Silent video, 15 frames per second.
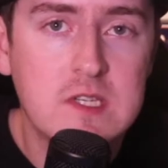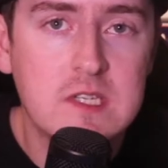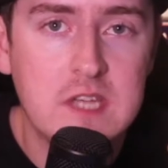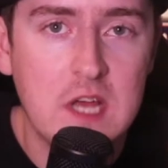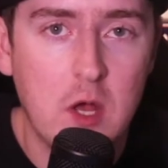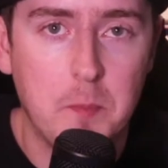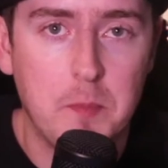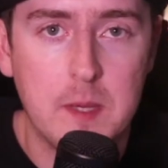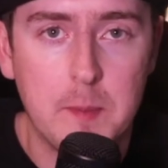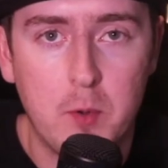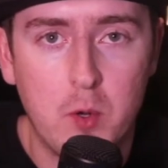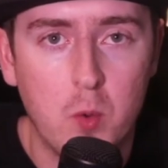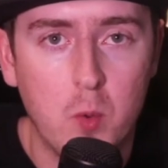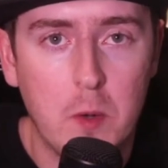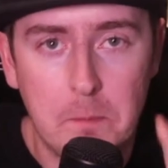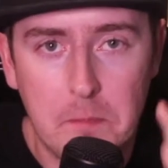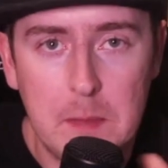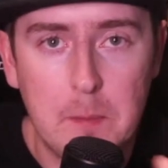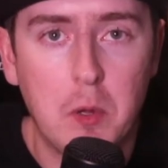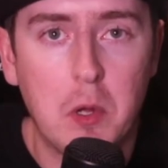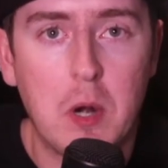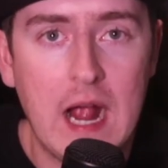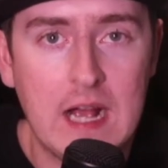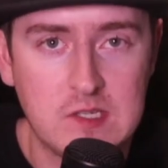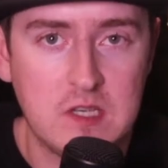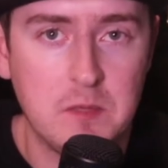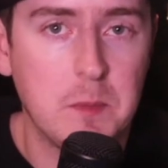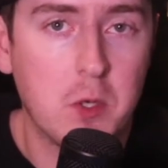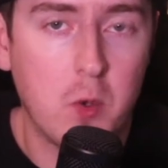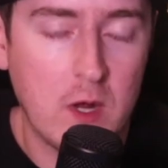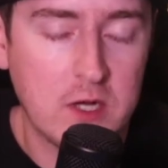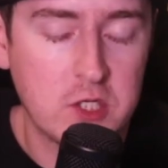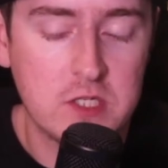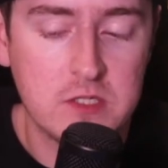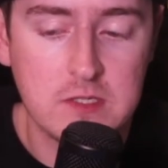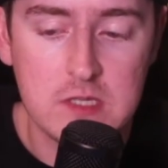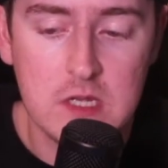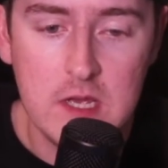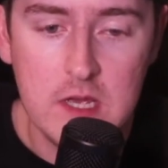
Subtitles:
tell people when people are asking me questions.